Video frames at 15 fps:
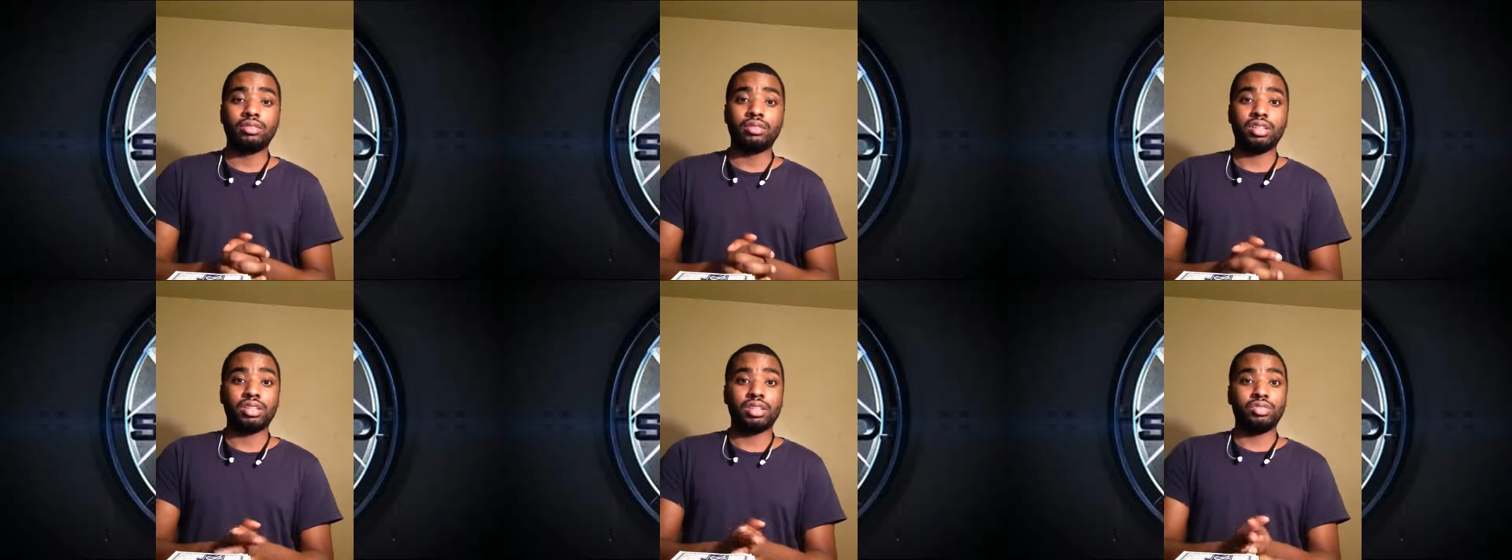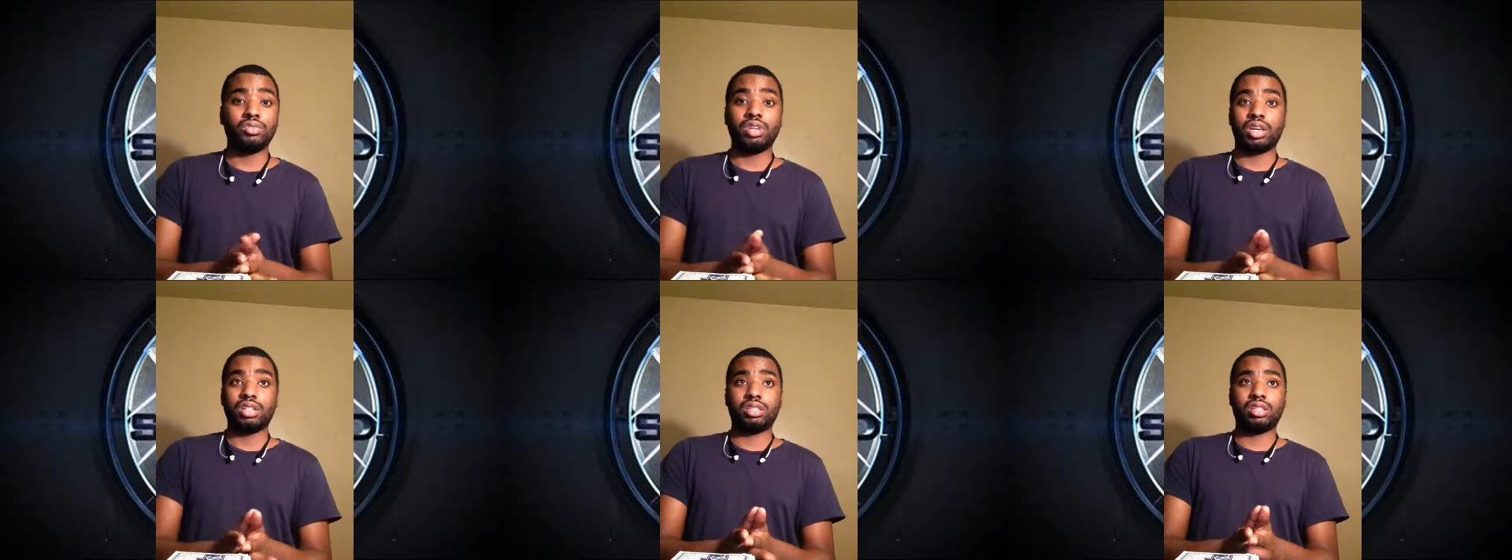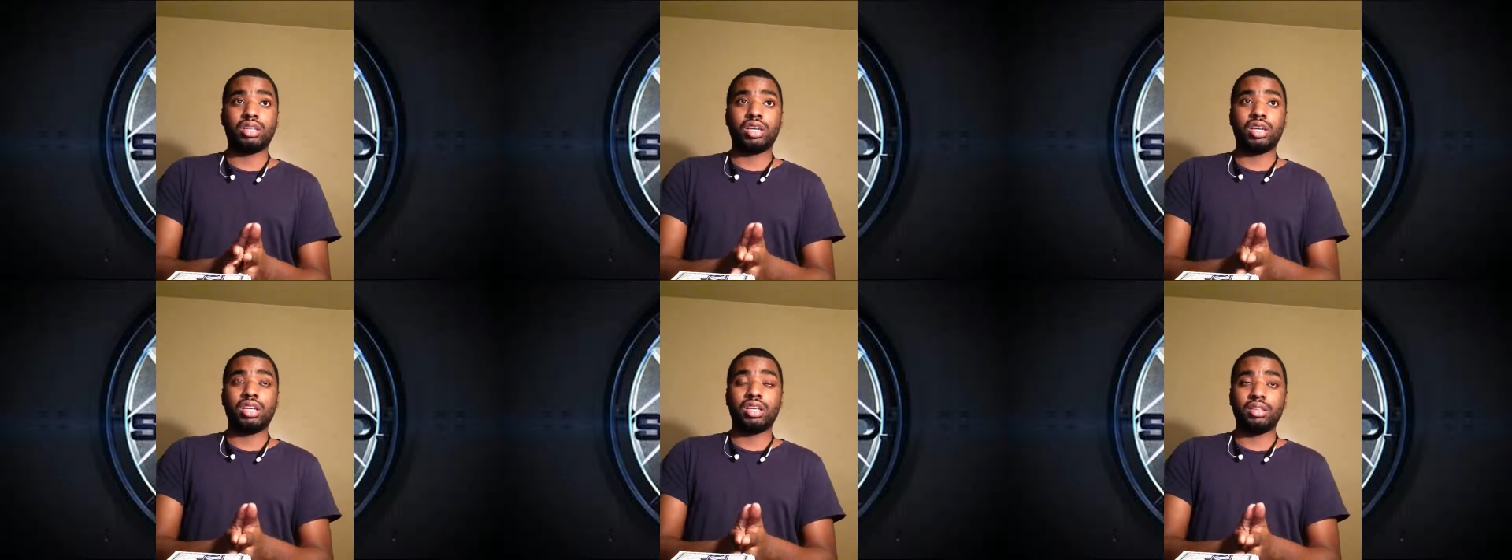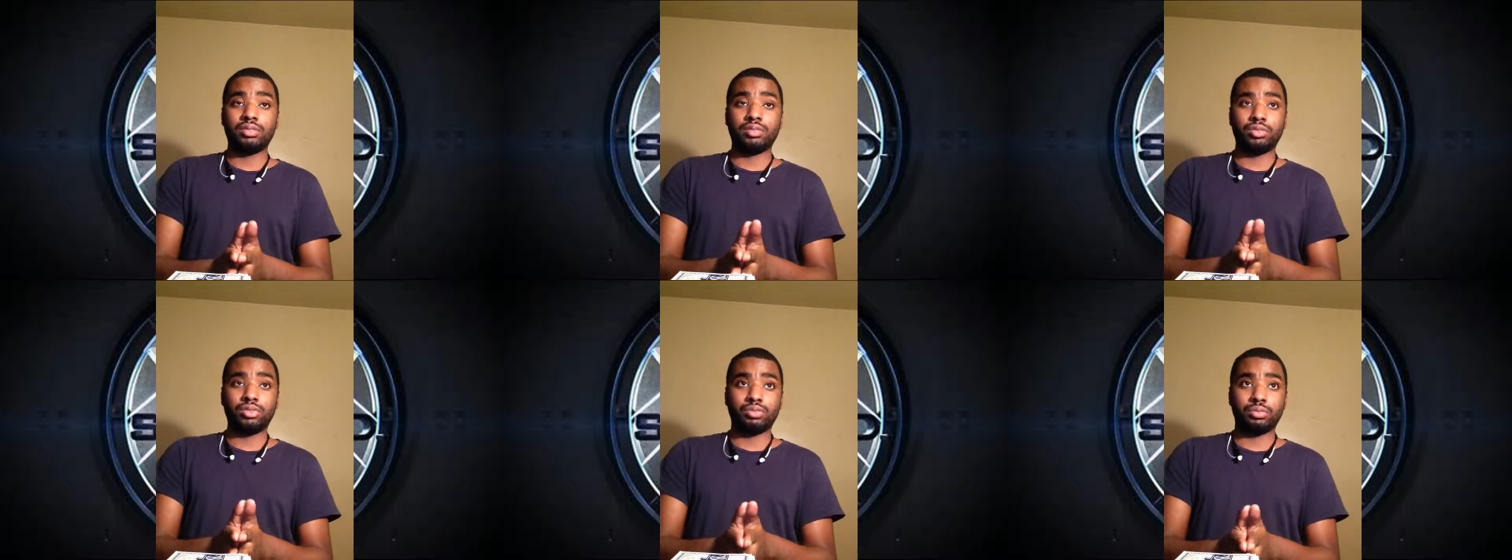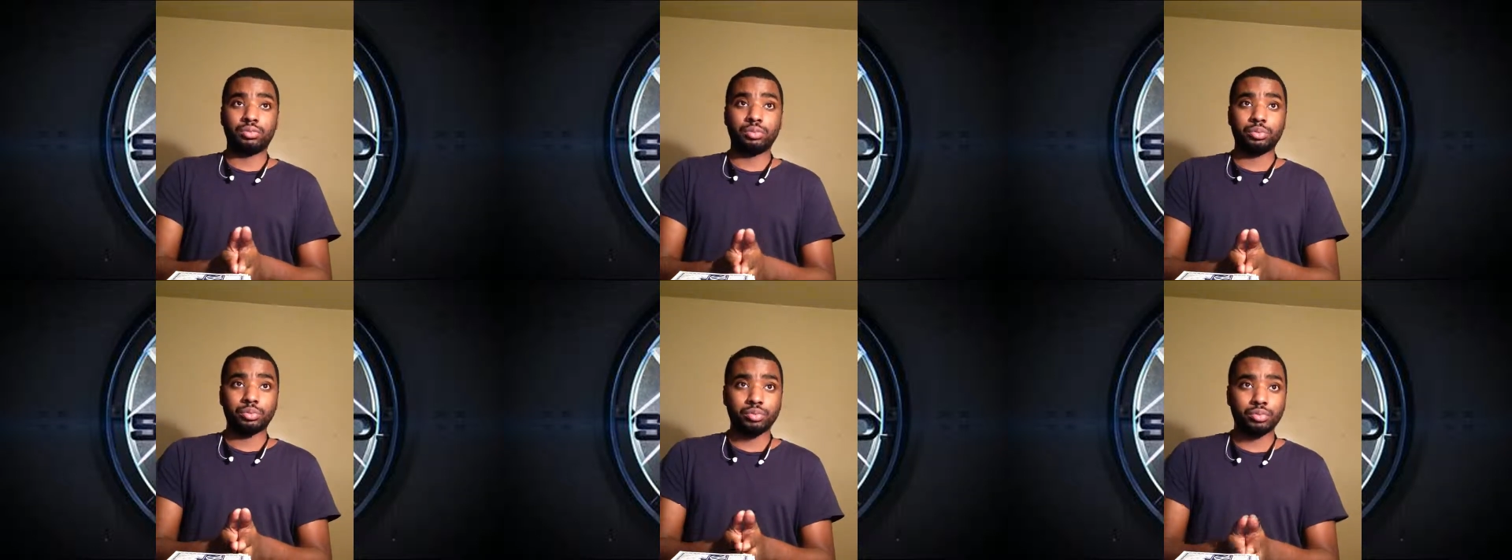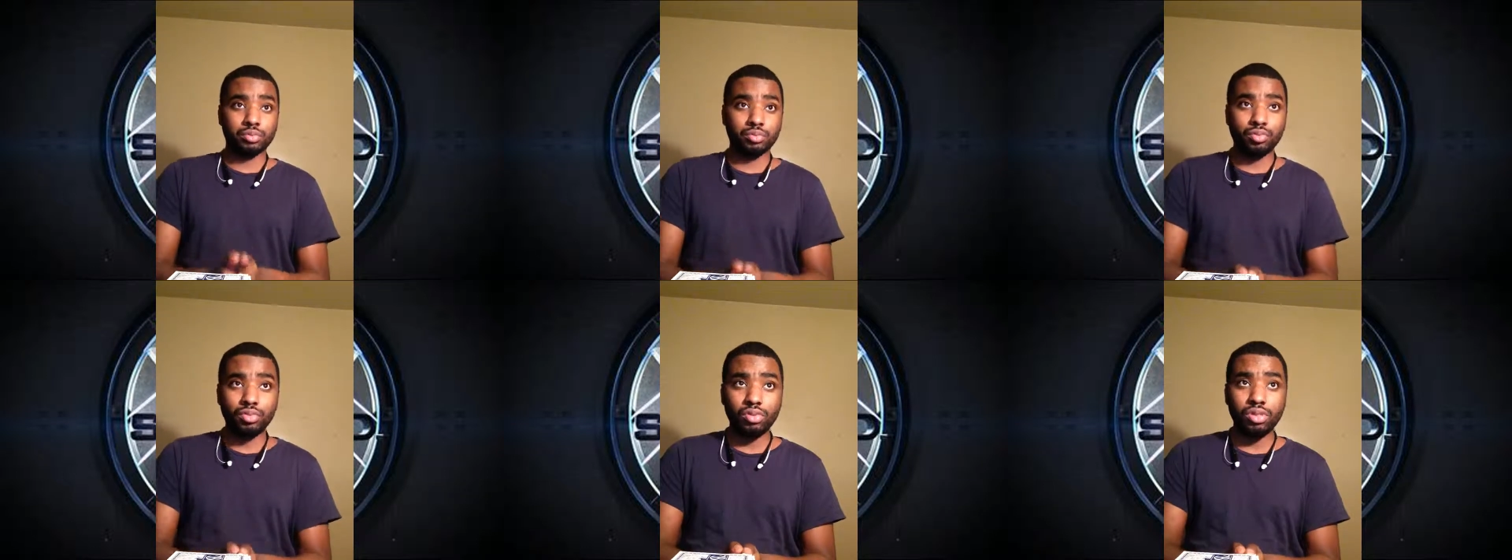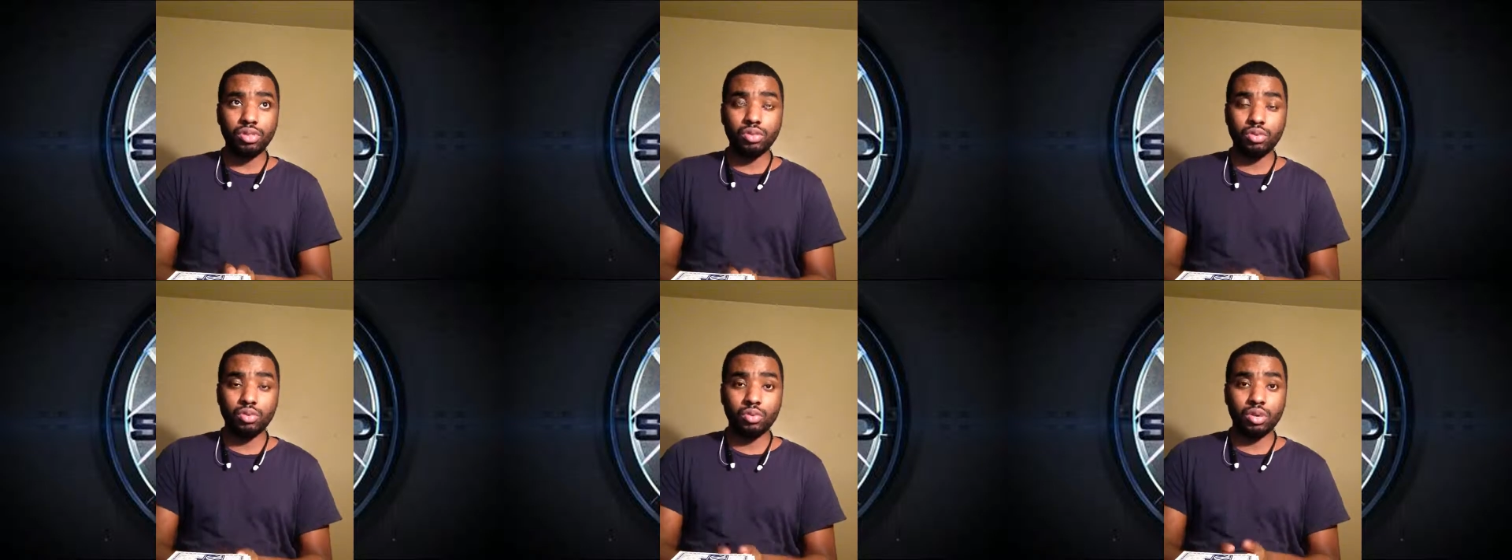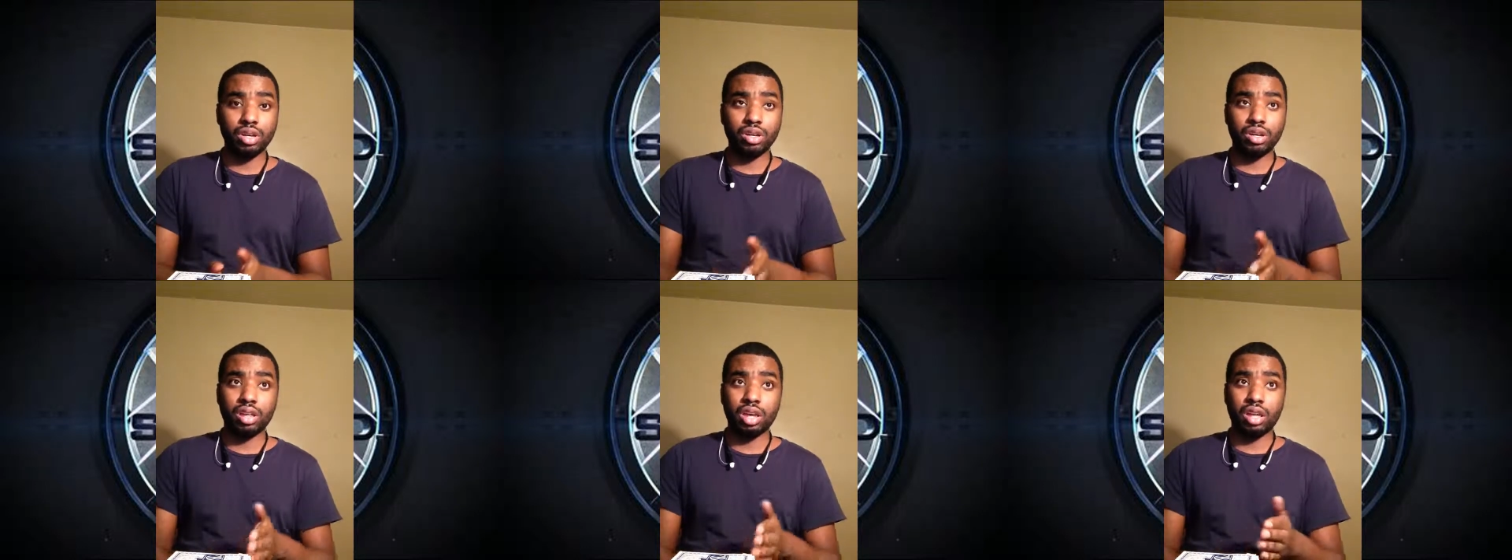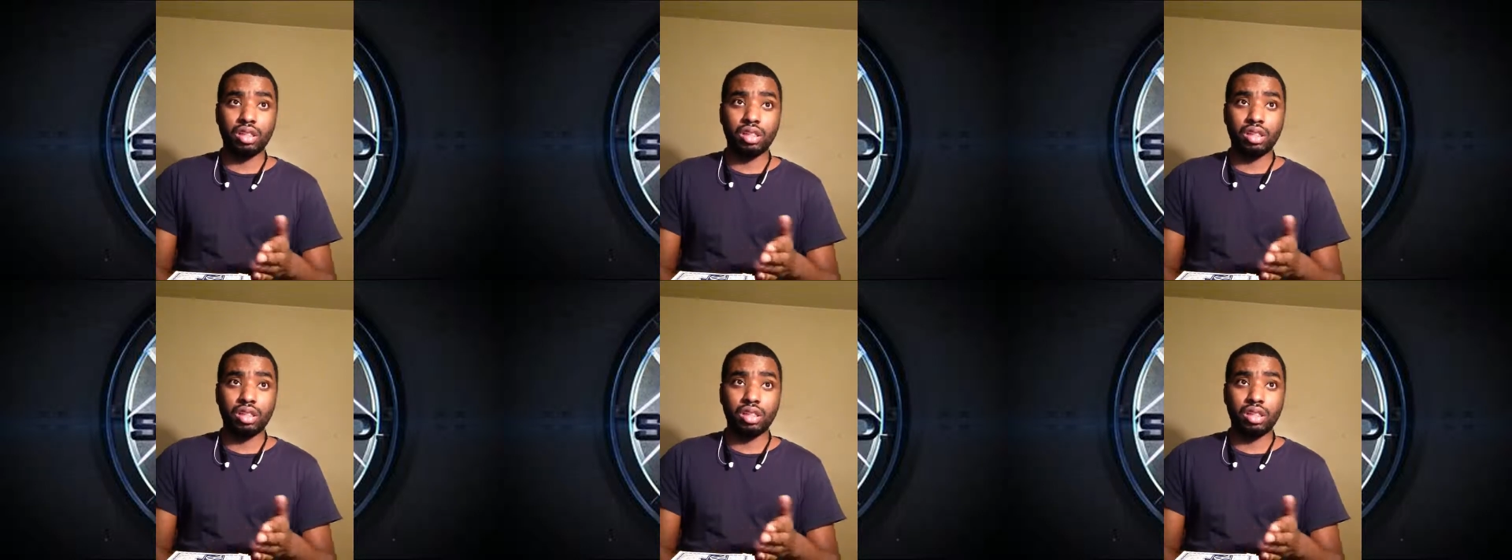And then you got to the end where